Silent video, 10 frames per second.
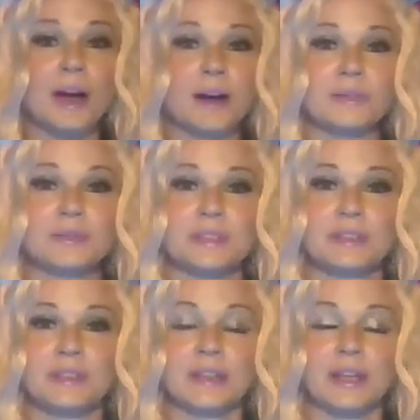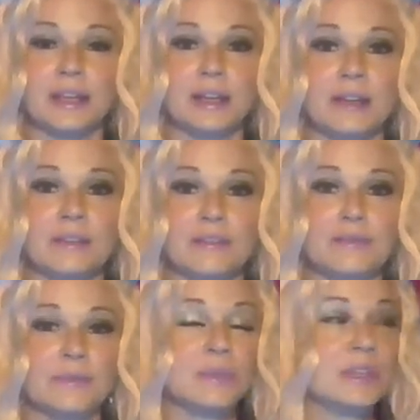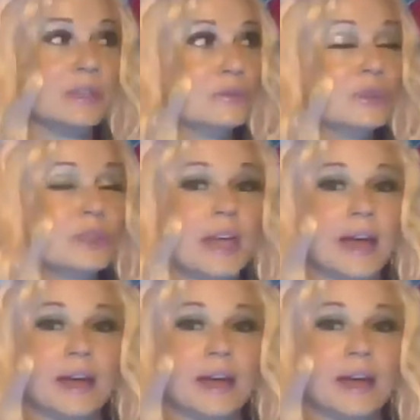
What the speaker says: go out and, you know,